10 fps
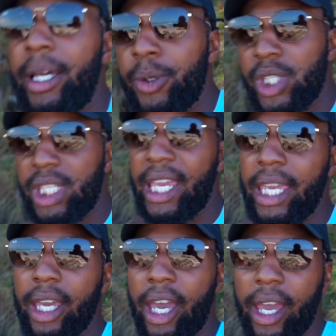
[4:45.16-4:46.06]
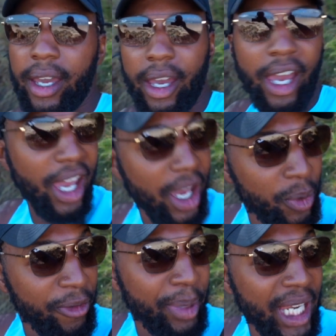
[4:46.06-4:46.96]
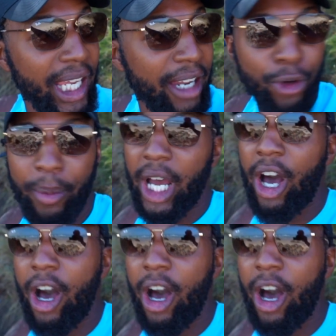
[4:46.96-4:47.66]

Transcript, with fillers: little seat. We've been here for about